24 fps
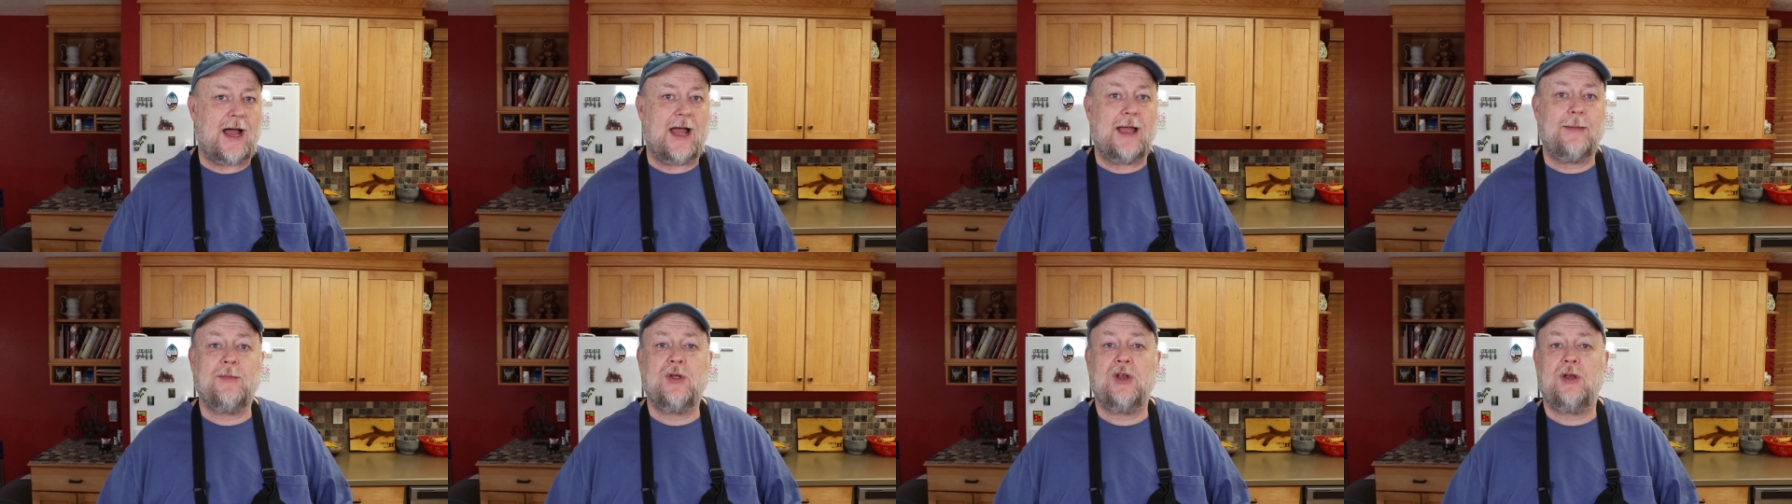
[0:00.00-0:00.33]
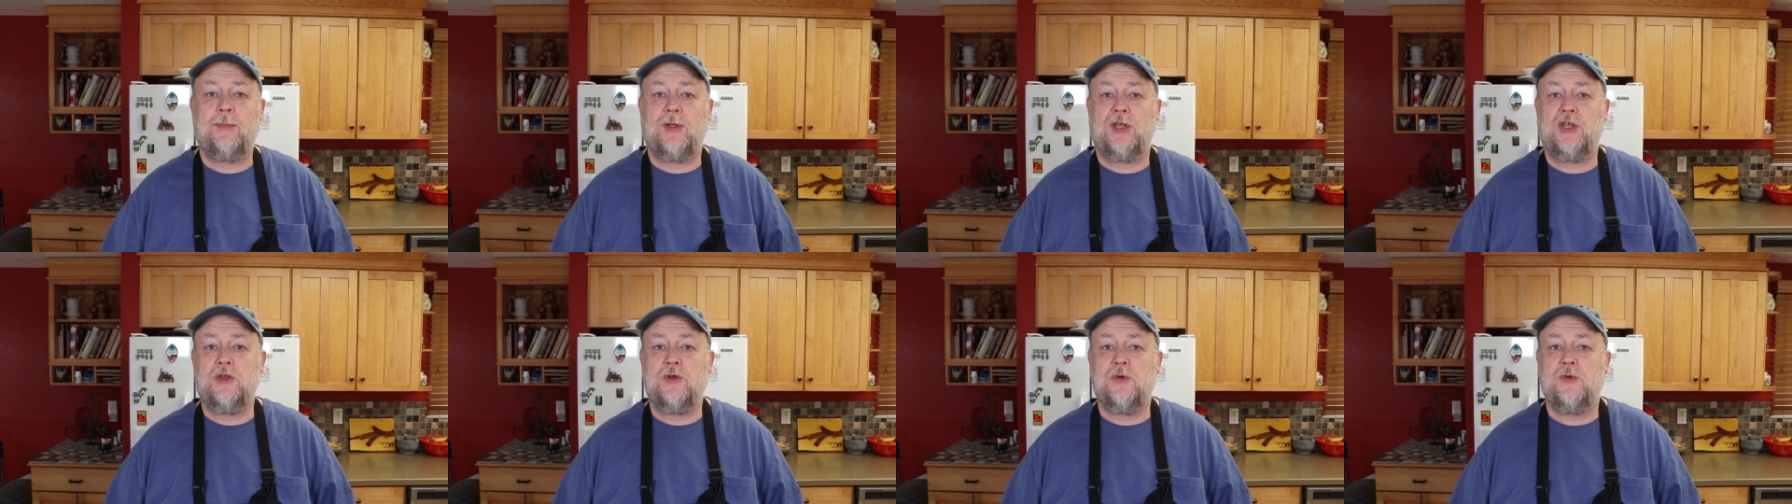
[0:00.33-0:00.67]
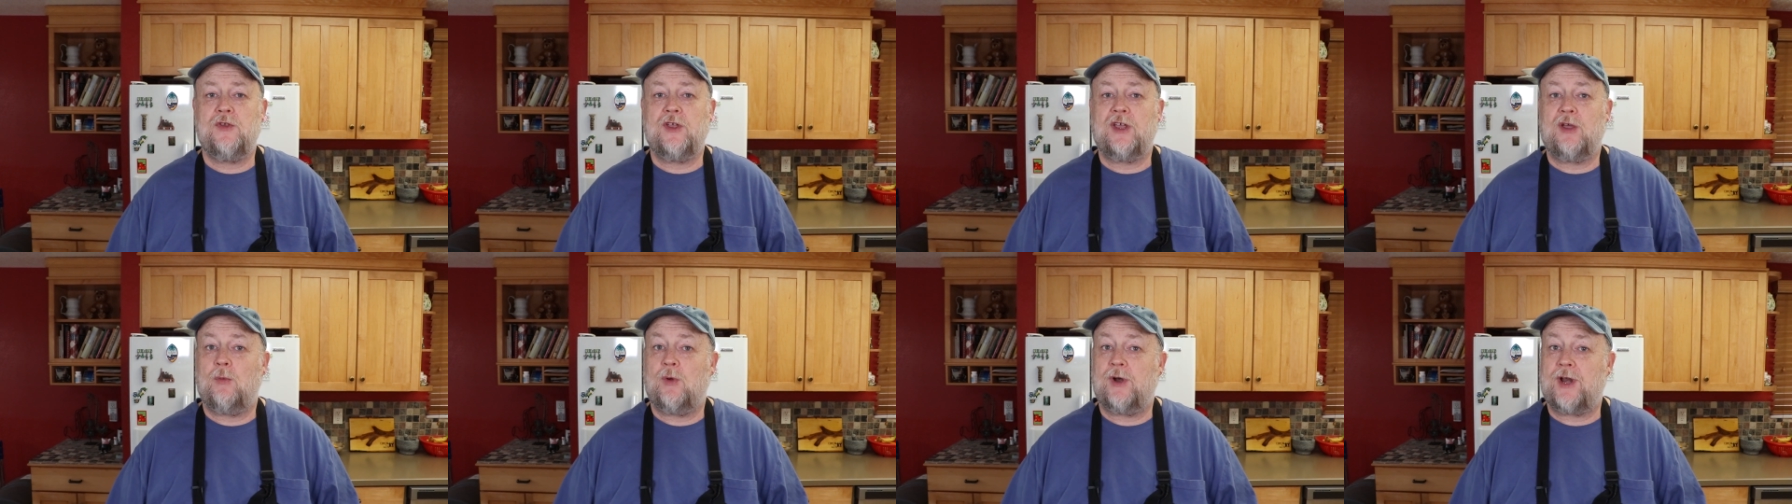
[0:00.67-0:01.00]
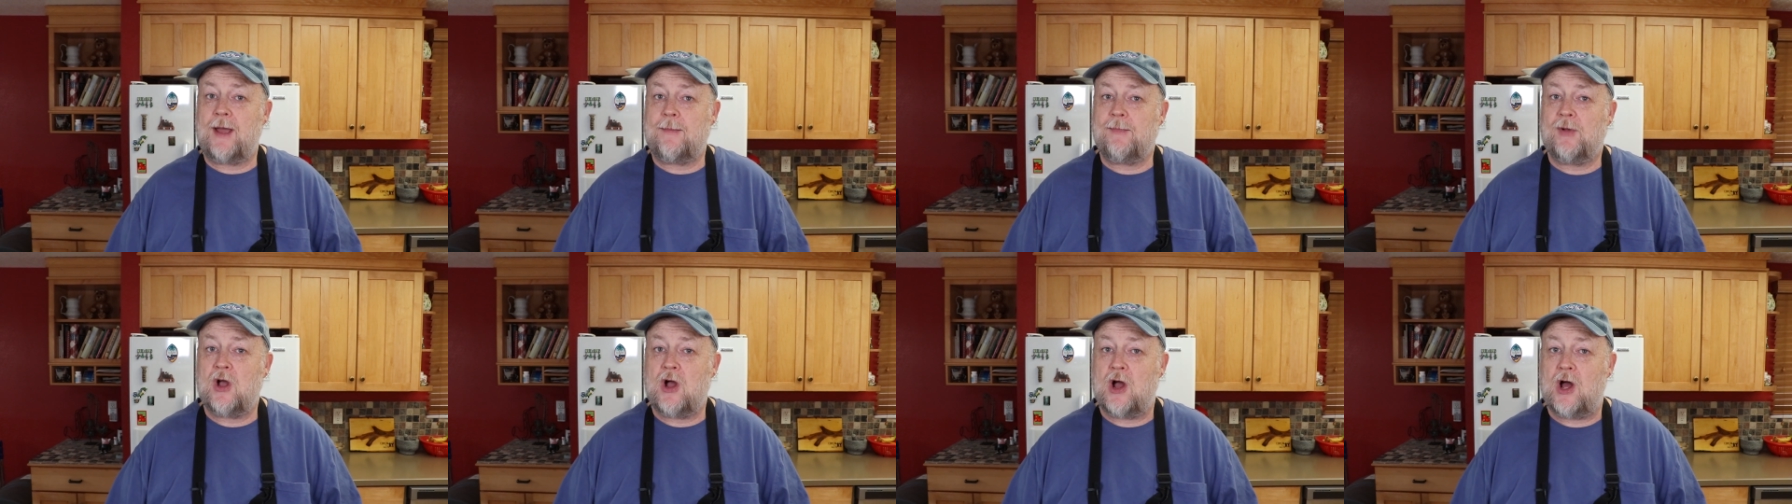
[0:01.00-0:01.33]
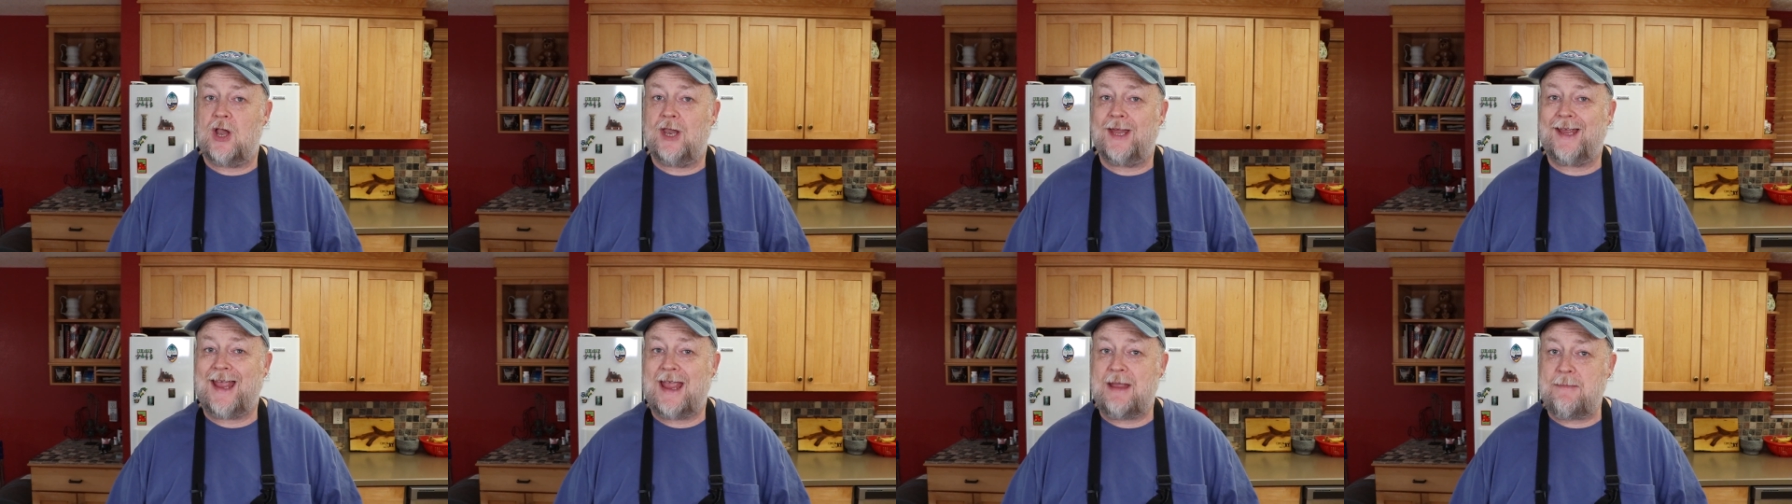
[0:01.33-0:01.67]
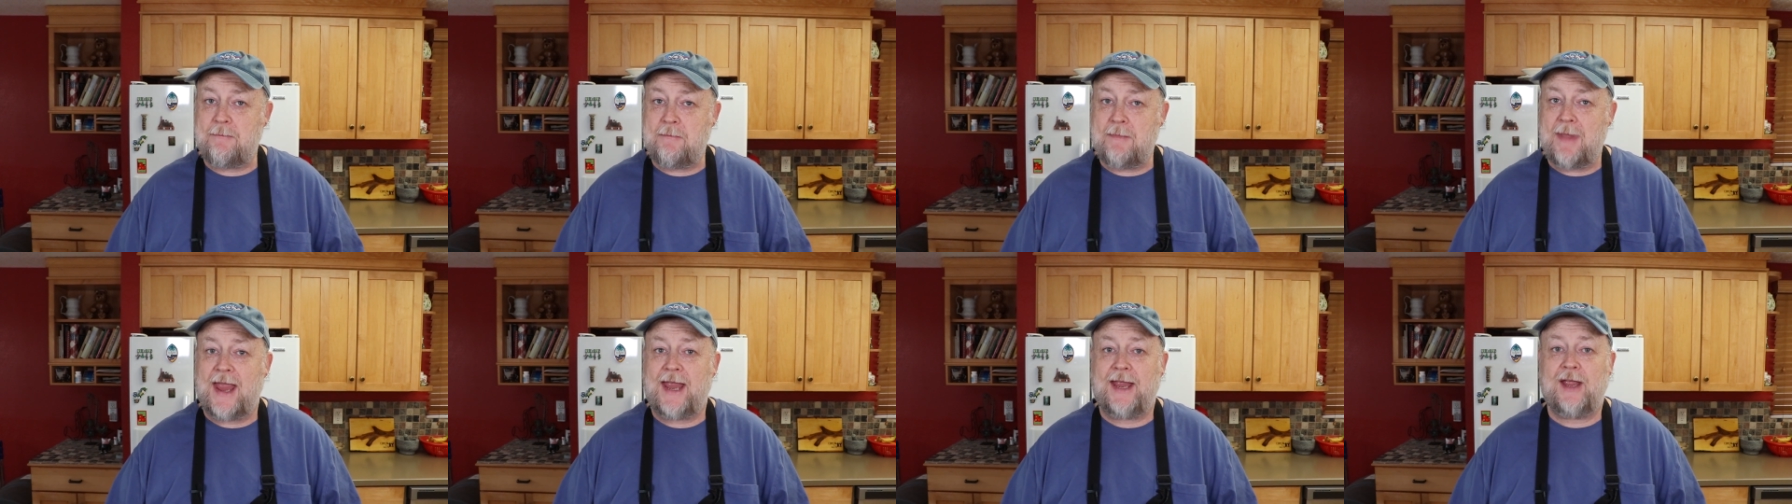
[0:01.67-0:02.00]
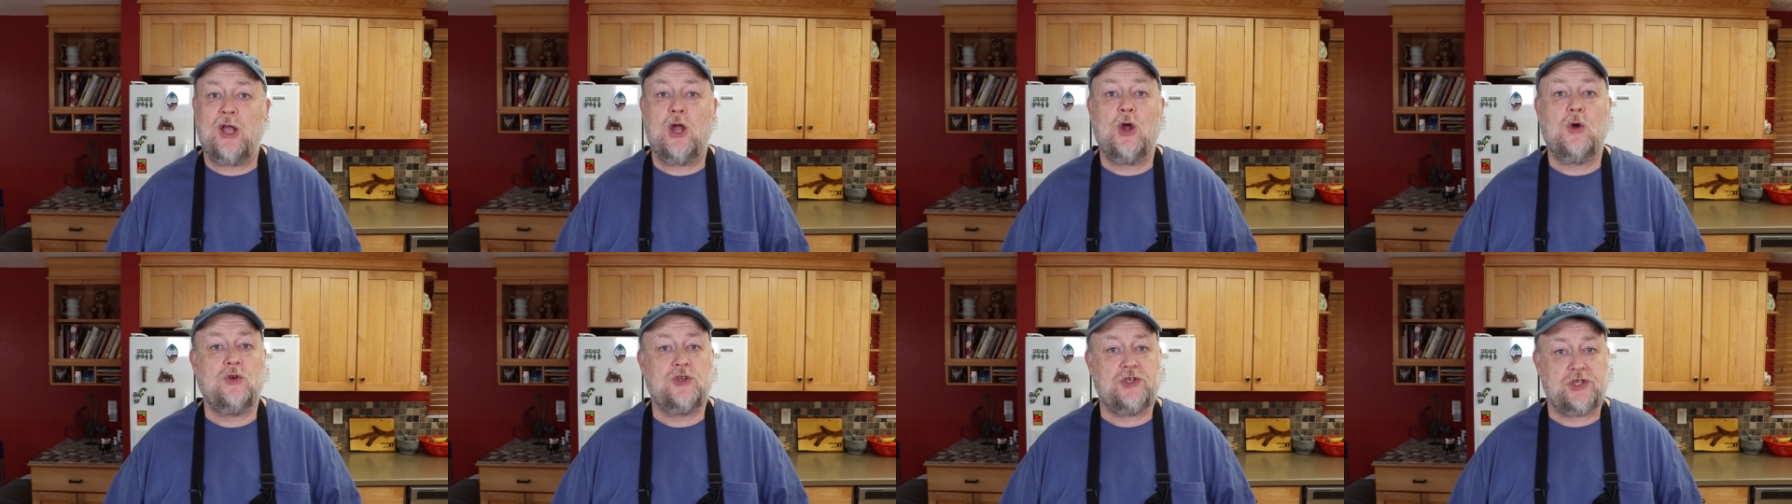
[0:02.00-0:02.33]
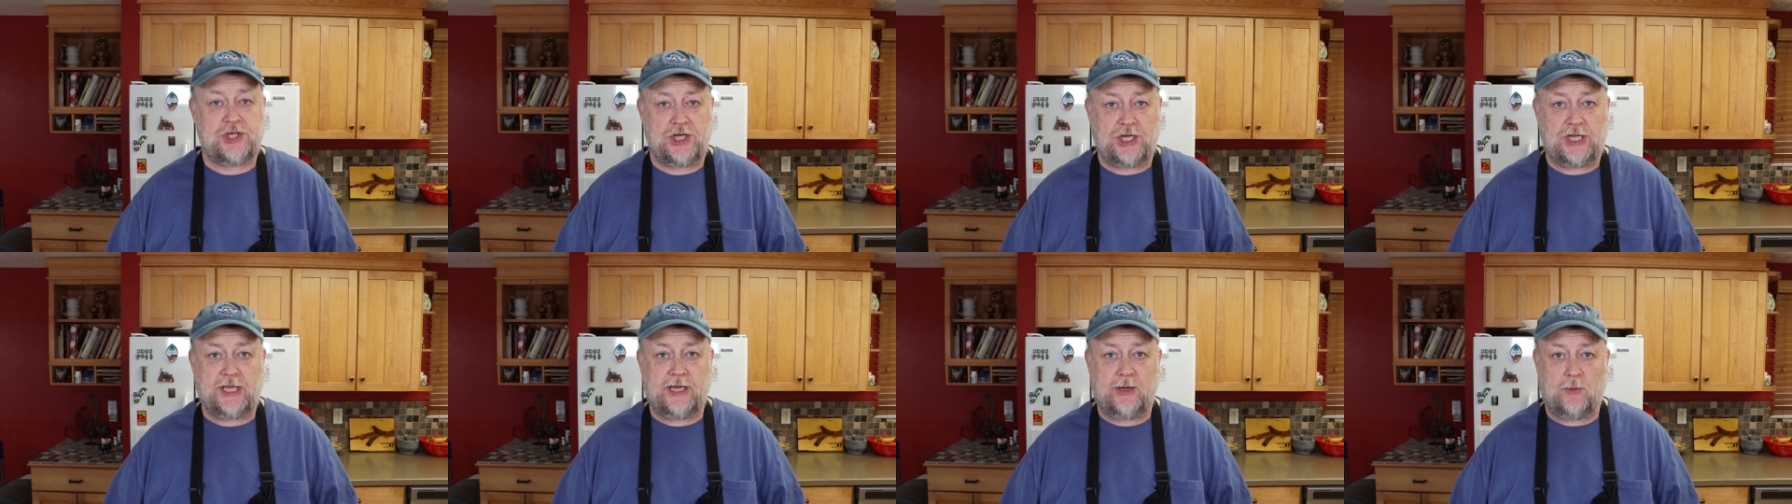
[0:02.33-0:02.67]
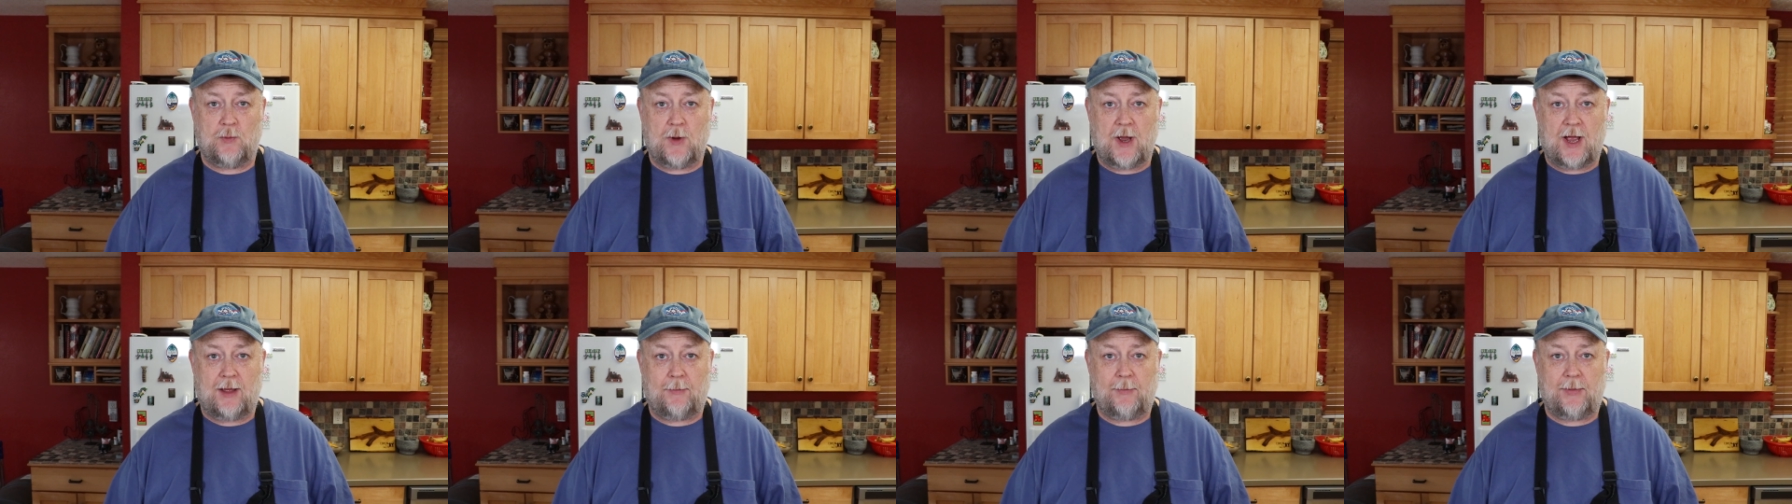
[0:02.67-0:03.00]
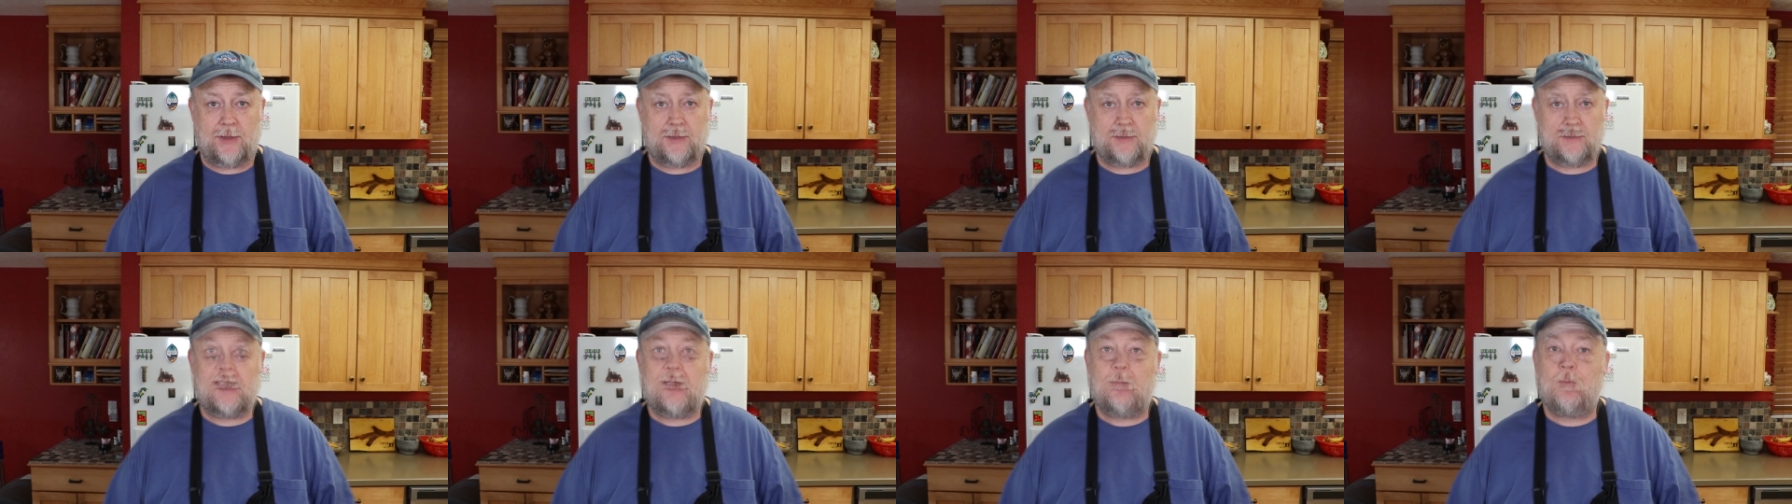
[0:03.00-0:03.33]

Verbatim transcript: I'm gonna be using what I'm calling a mango chili rub.